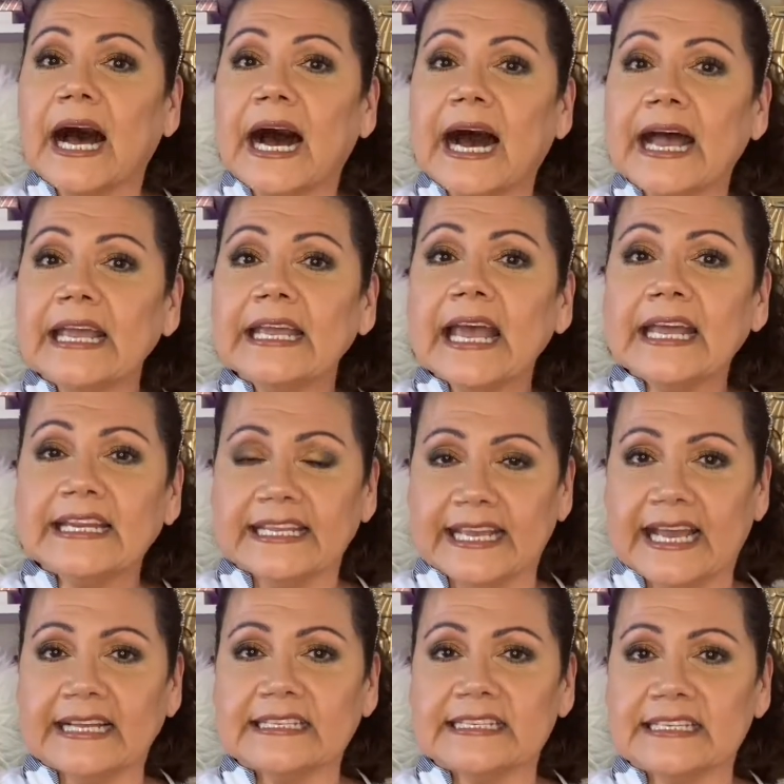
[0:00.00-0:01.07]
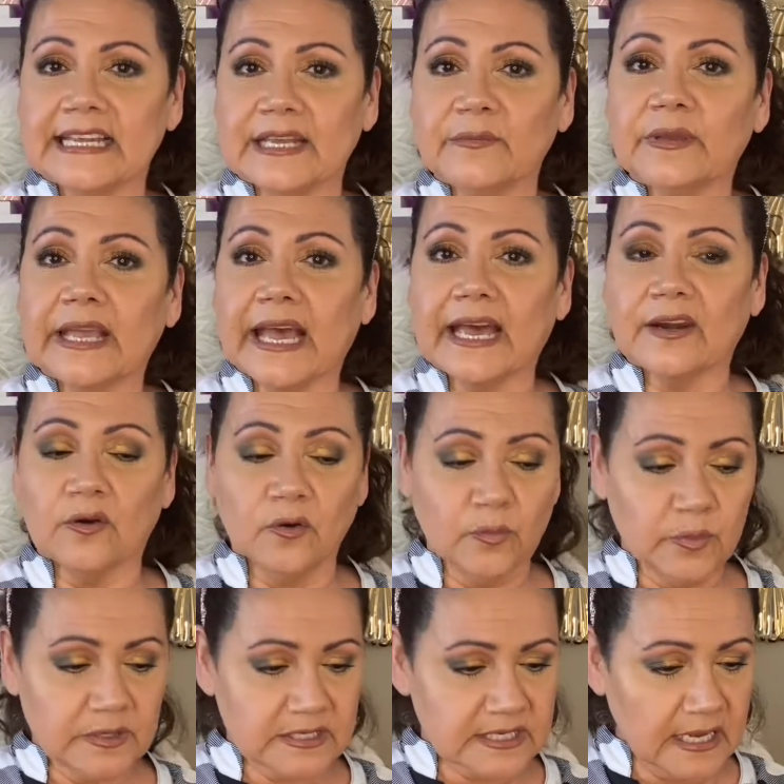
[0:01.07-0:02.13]
I had Kat's name, Cat
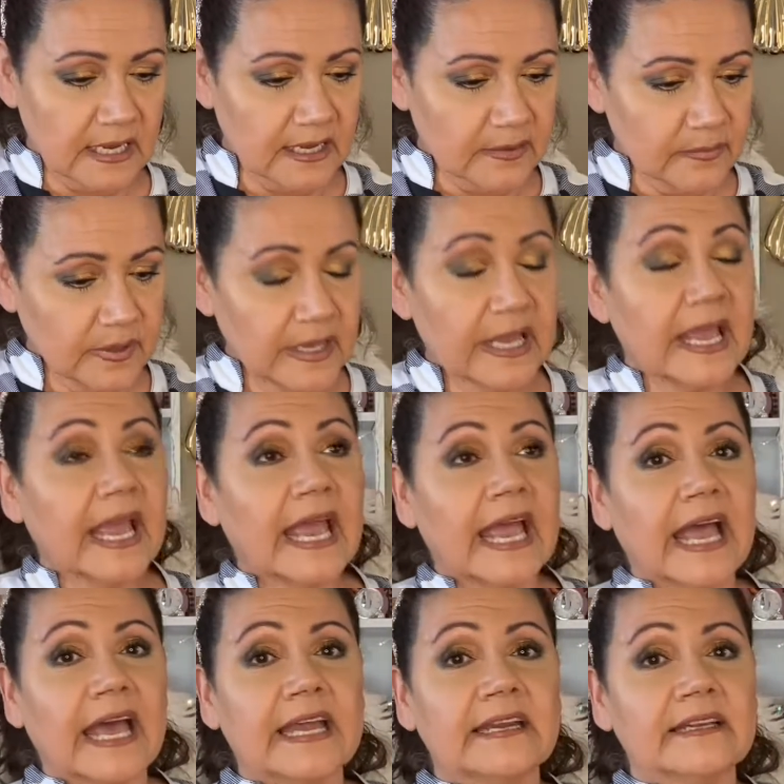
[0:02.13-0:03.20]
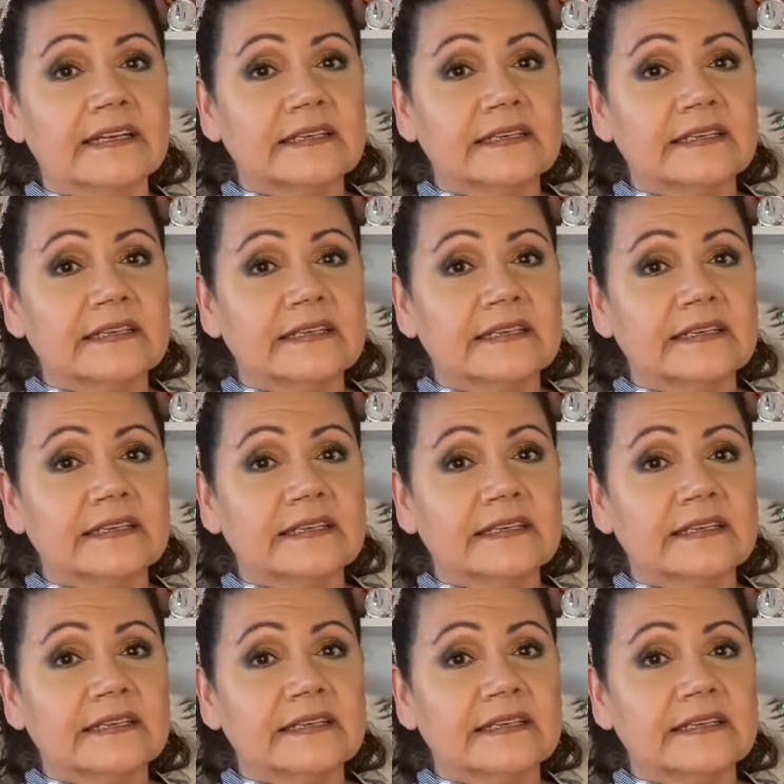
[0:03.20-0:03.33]
Opens Up, and